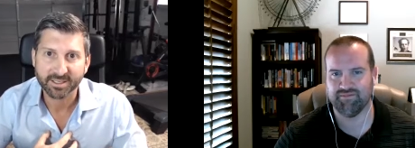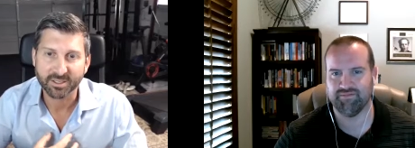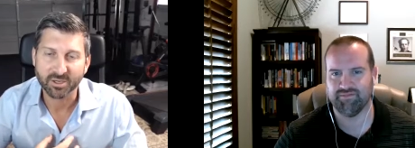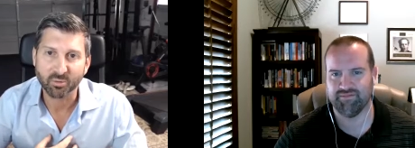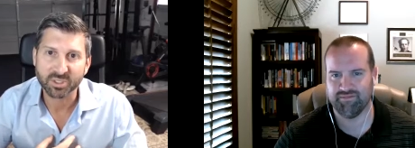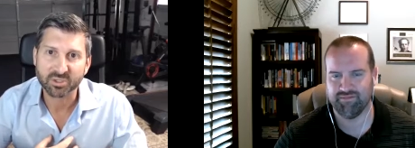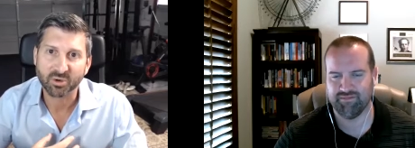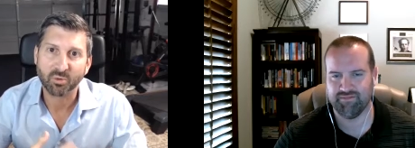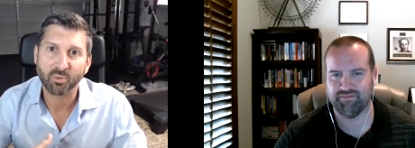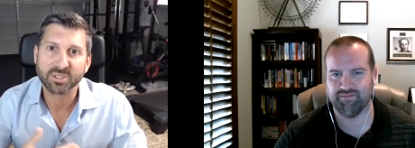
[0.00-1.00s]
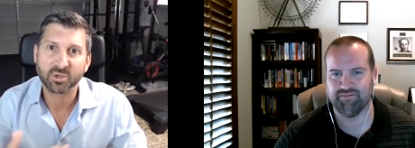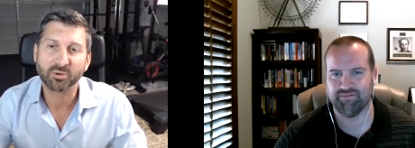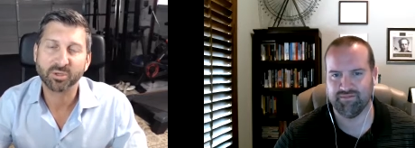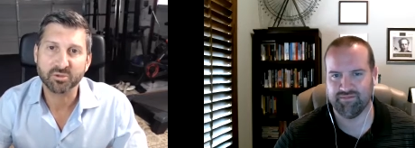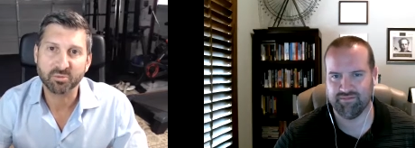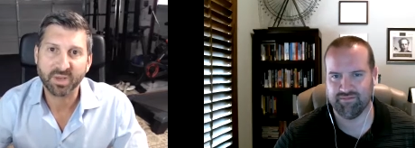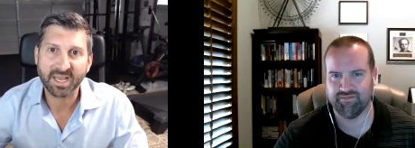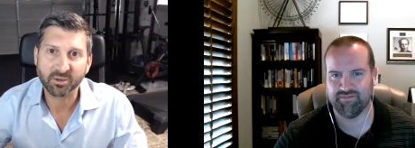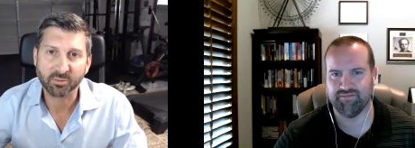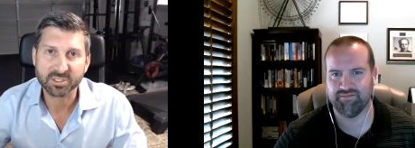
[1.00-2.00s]
Speaker 1: What's holding you
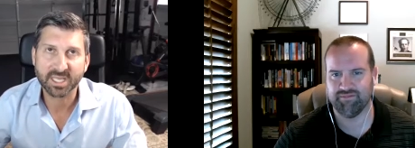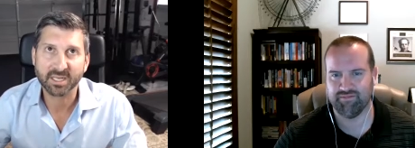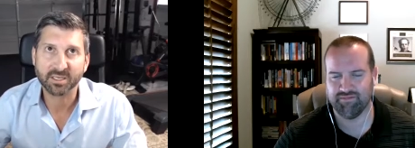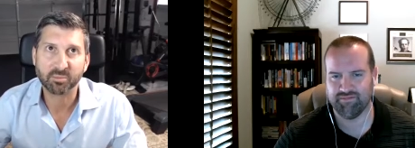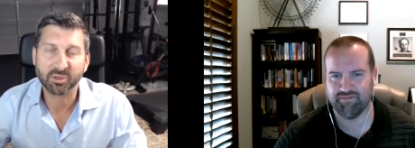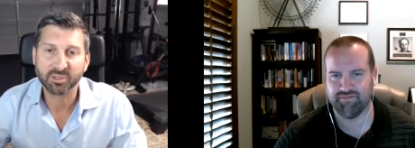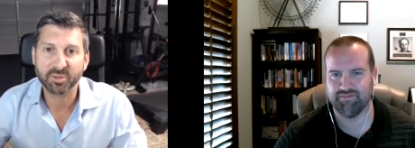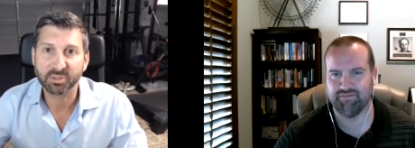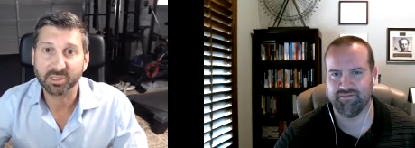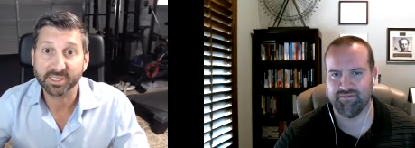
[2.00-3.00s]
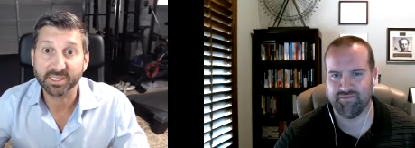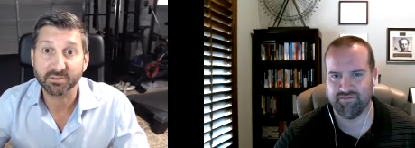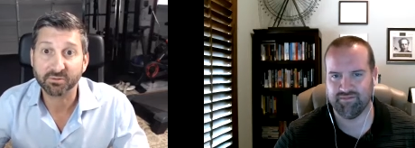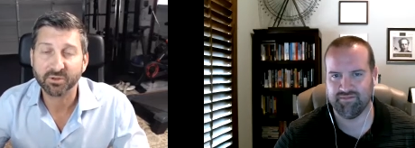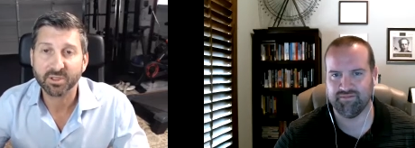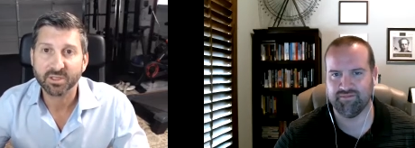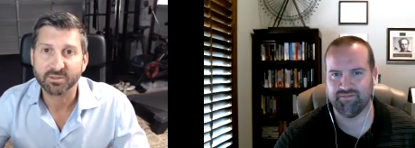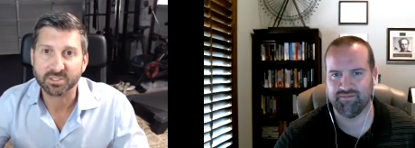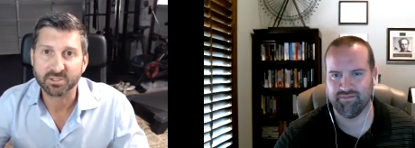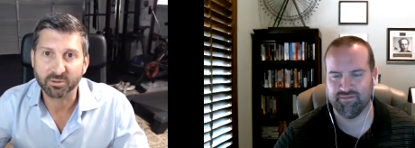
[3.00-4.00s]
back? What's that upper limit belief
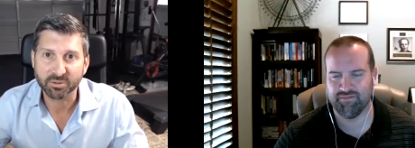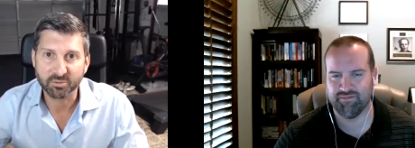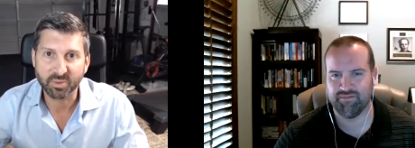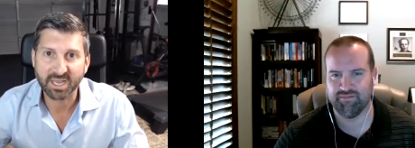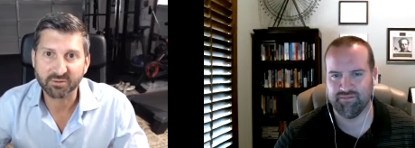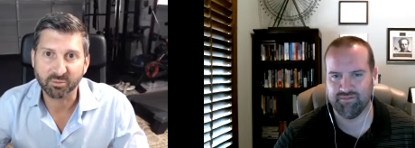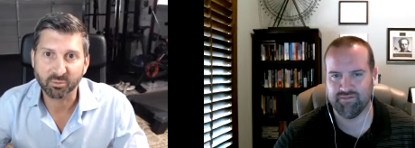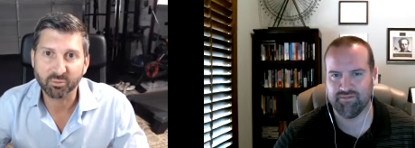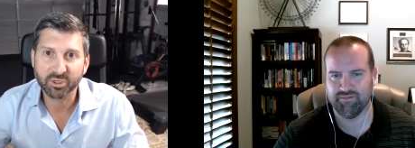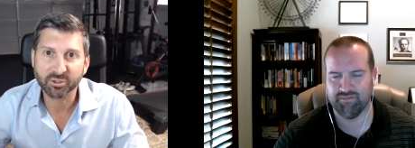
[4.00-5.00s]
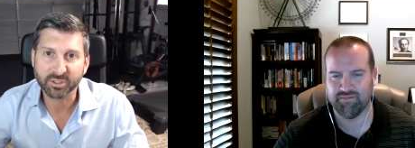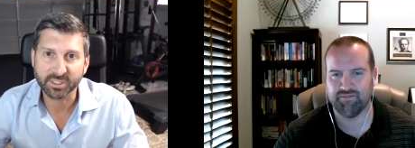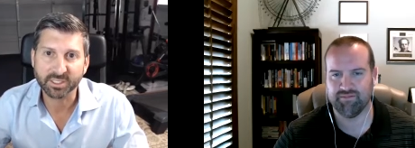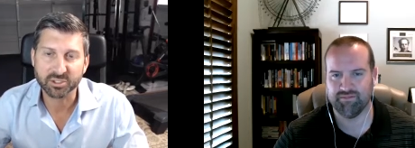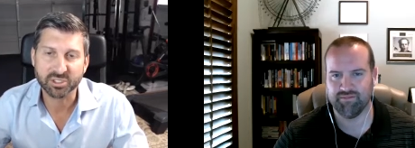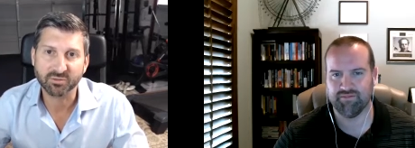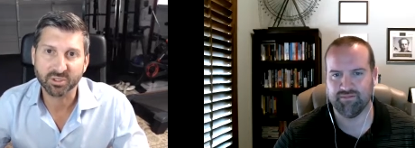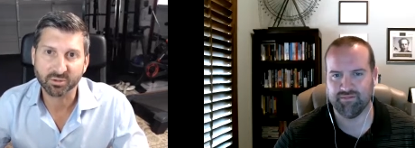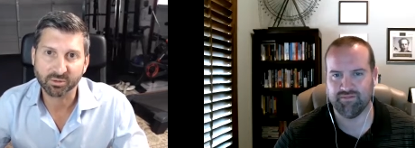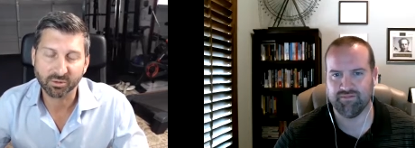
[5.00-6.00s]
that's holding you back from really
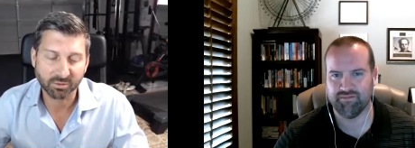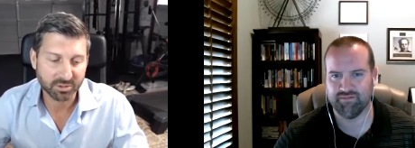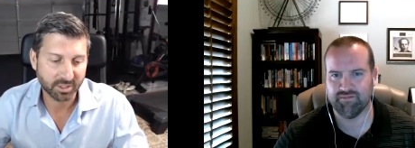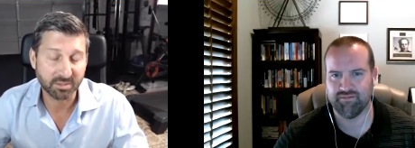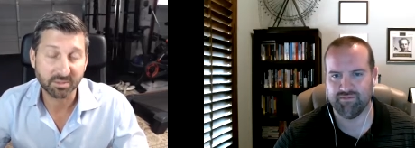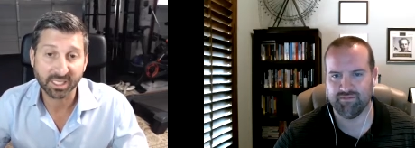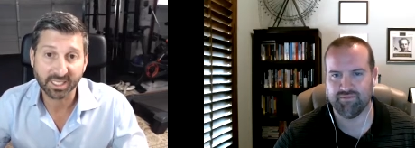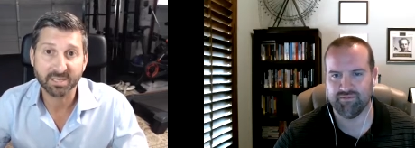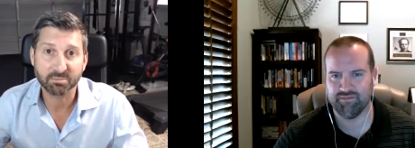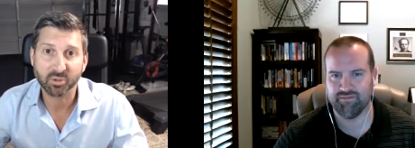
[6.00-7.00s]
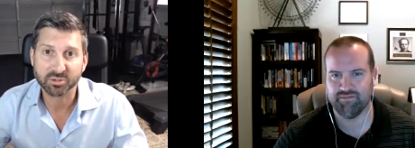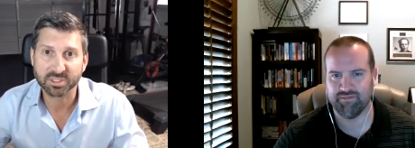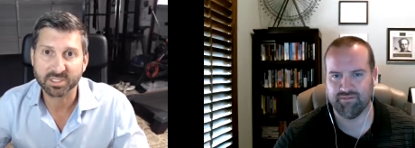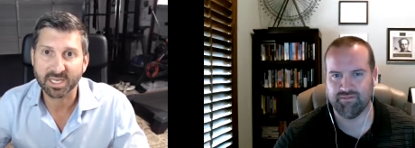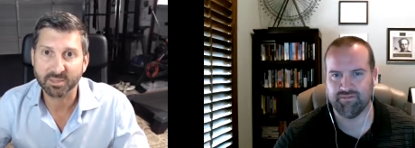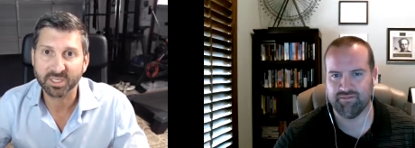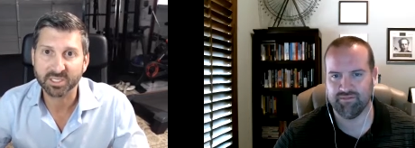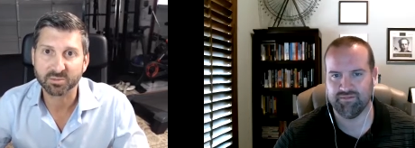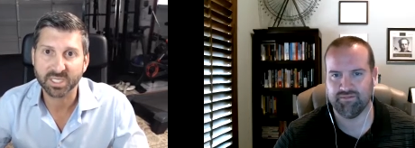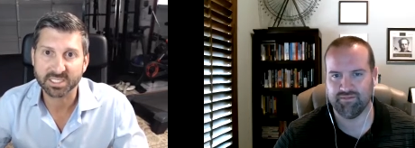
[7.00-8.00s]
achieving your goals? And again, most of the time,
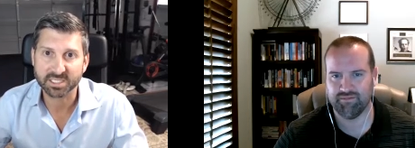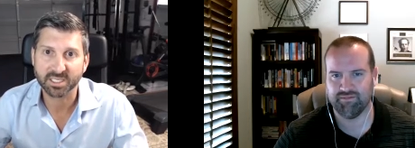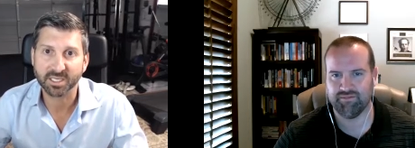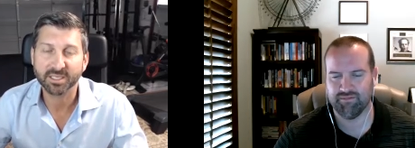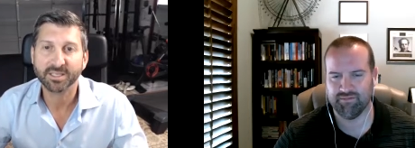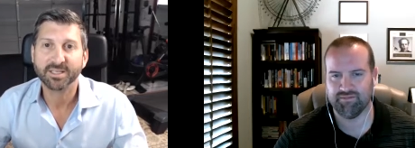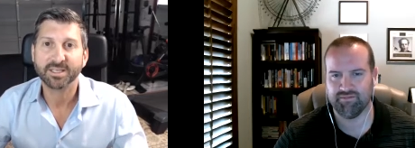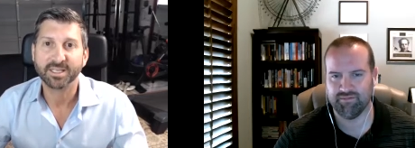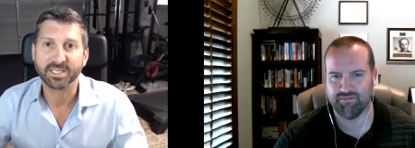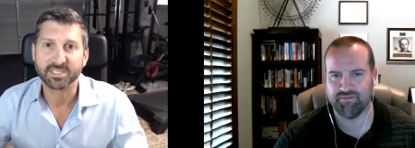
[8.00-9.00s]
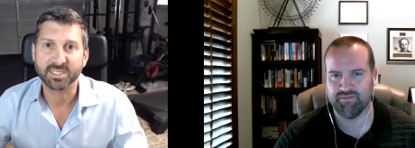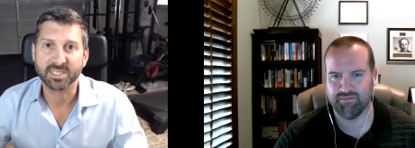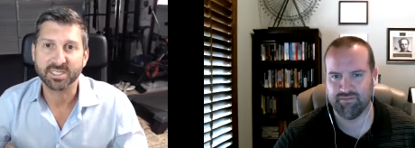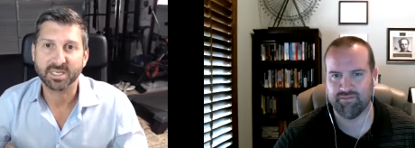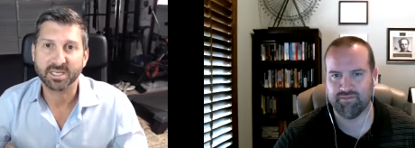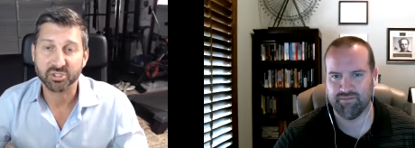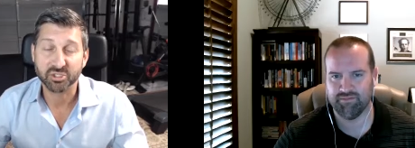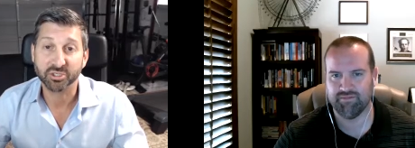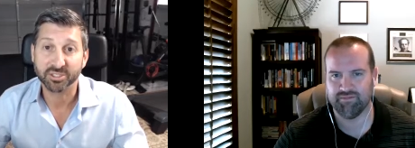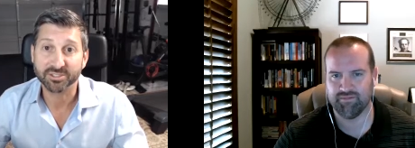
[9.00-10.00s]
it's the
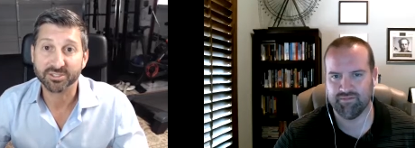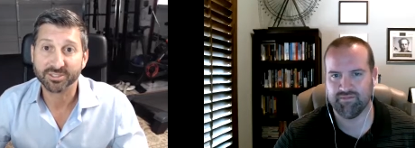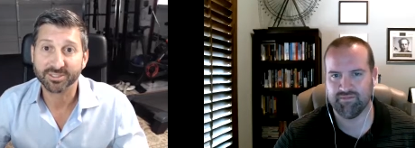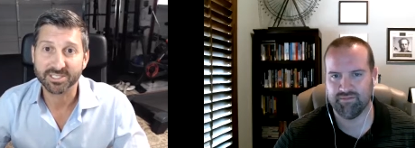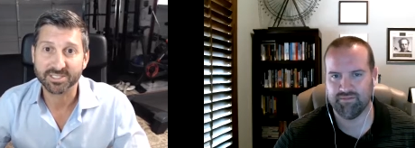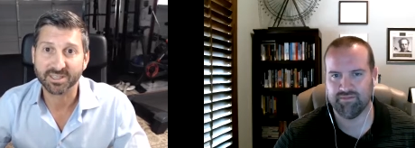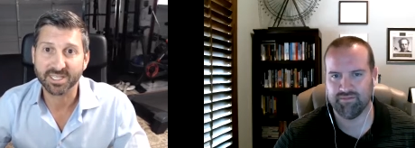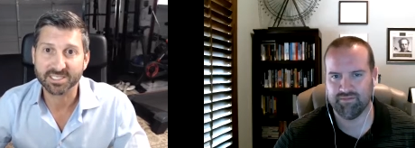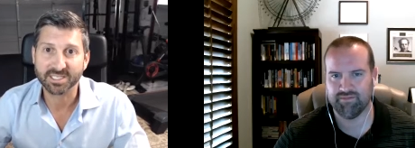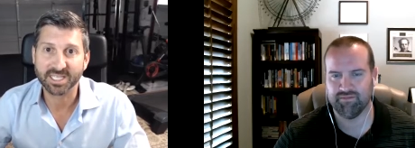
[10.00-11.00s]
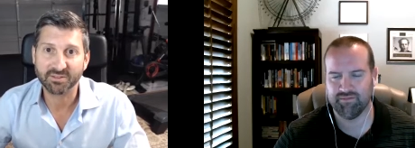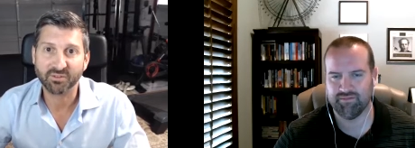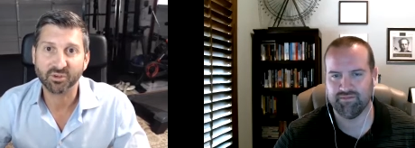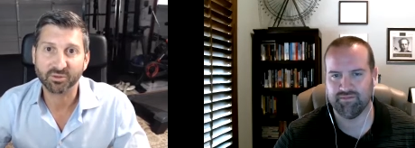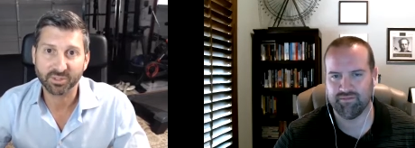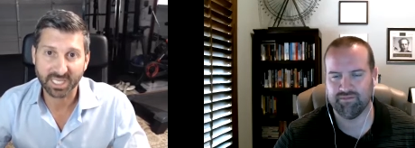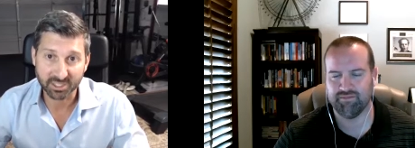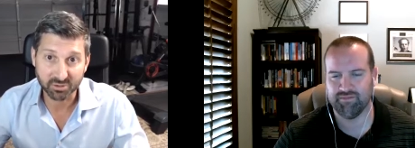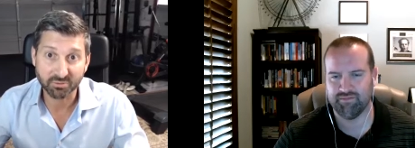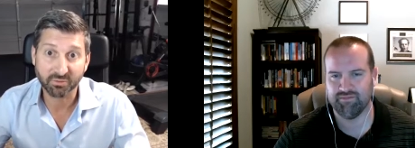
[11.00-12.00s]
shoulds. It's the things that they feel like
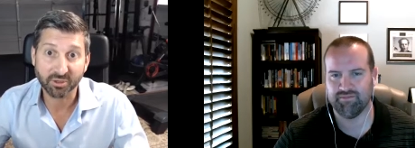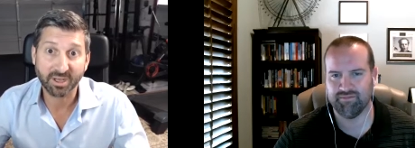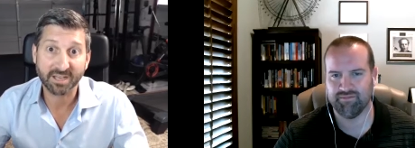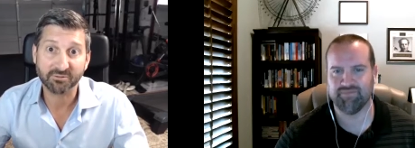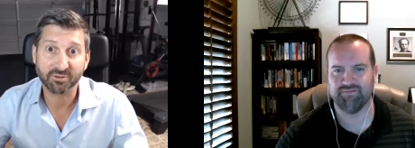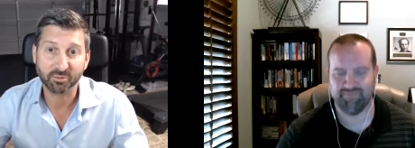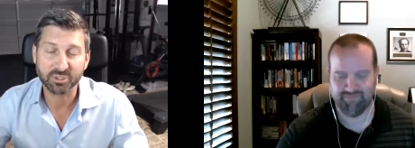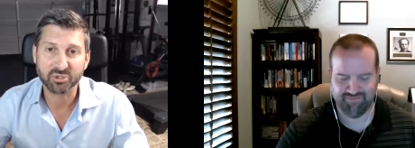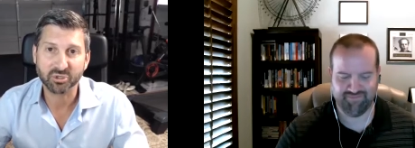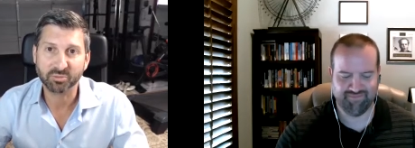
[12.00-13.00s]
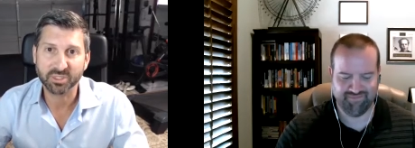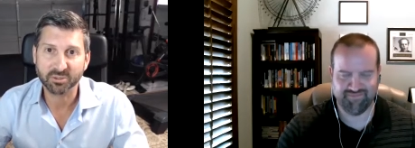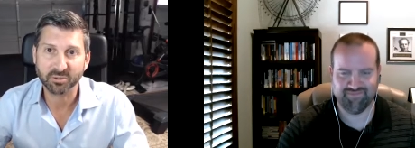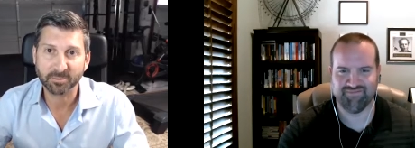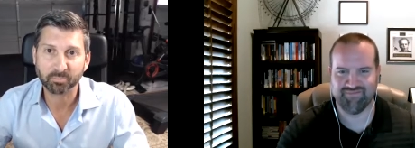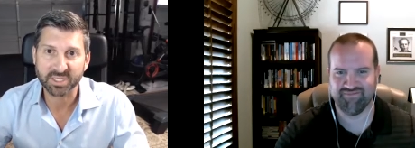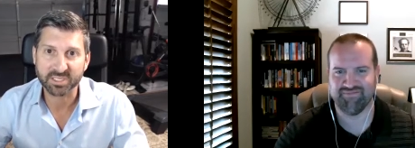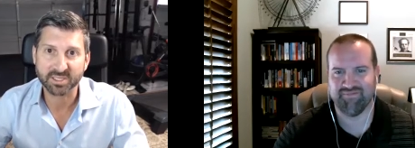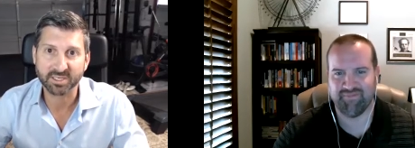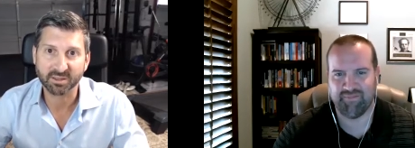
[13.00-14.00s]
you feel, I feel we should be doing,
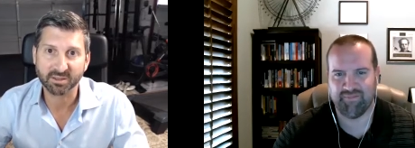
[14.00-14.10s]
instead of the